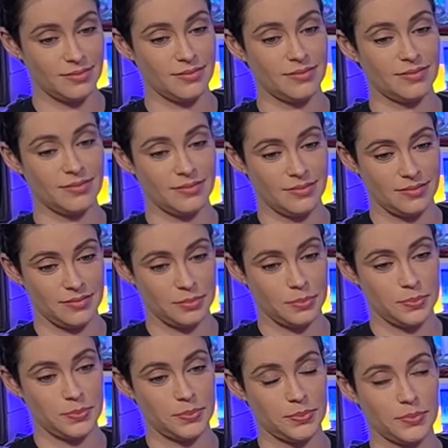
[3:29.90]

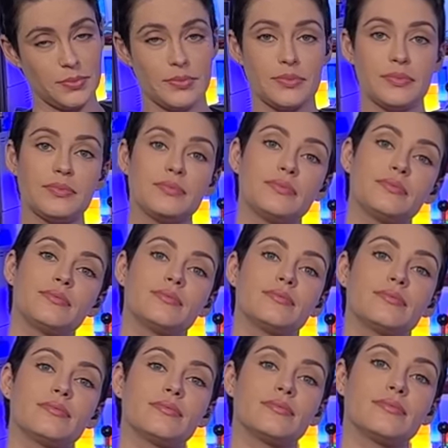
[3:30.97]

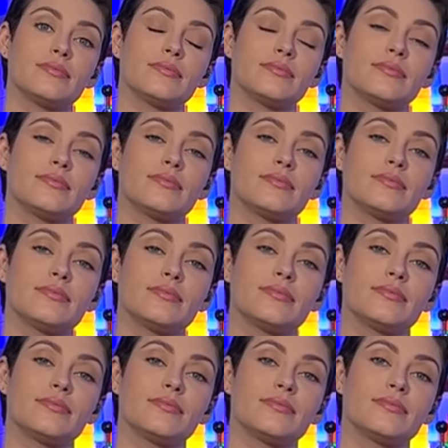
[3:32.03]

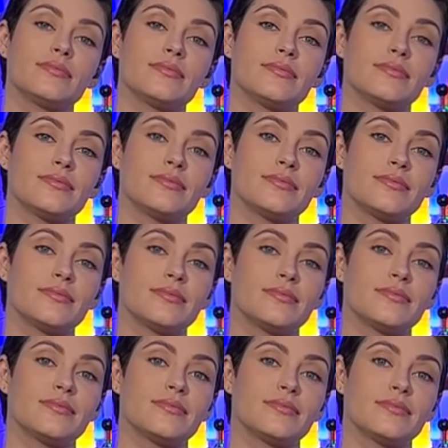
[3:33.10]

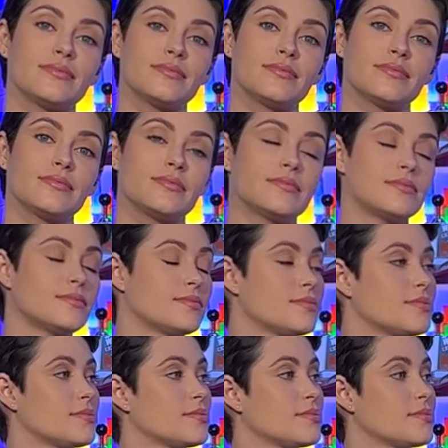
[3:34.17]

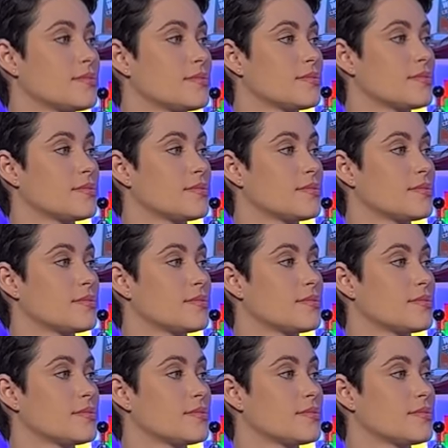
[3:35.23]
(silent)